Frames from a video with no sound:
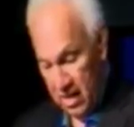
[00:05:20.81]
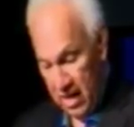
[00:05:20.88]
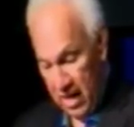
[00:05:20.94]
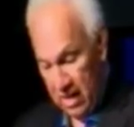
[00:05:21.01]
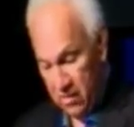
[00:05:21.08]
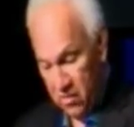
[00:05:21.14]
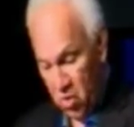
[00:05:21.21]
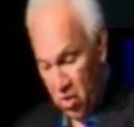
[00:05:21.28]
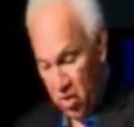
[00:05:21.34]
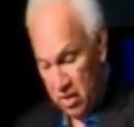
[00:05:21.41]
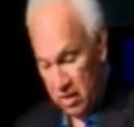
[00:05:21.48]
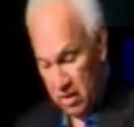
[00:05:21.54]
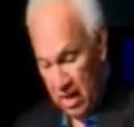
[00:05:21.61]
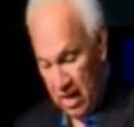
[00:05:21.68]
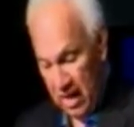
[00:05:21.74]
And of course,
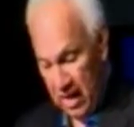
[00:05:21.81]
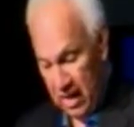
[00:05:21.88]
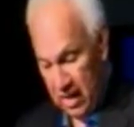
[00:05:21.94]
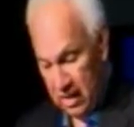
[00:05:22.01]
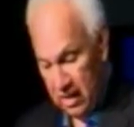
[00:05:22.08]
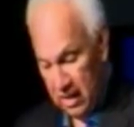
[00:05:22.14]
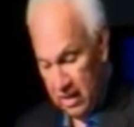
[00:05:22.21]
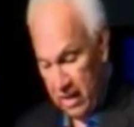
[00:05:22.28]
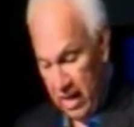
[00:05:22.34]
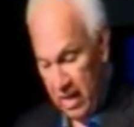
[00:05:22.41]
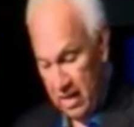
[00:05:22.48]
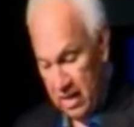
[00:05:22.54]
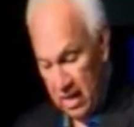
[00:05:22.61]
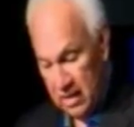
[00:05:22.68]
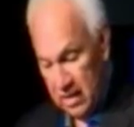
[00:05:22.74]

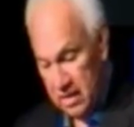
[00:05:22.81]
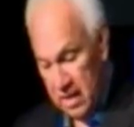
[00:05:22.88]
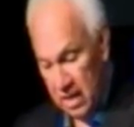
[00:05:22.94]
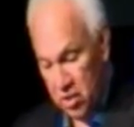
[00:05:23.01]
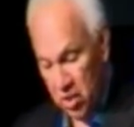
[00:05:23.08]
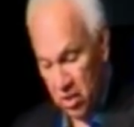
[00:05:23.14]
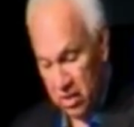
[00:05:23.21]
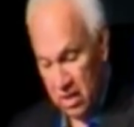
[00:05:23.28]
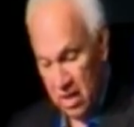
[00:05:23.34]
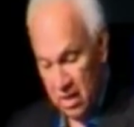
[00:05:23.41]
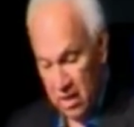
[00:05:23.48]
it says they took